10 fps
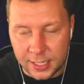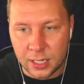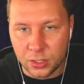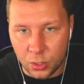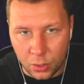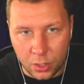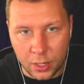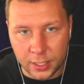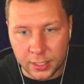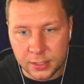and
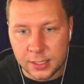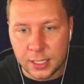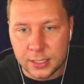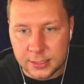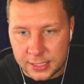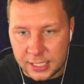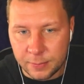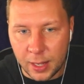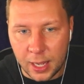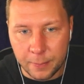Kong team
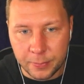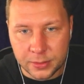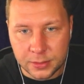up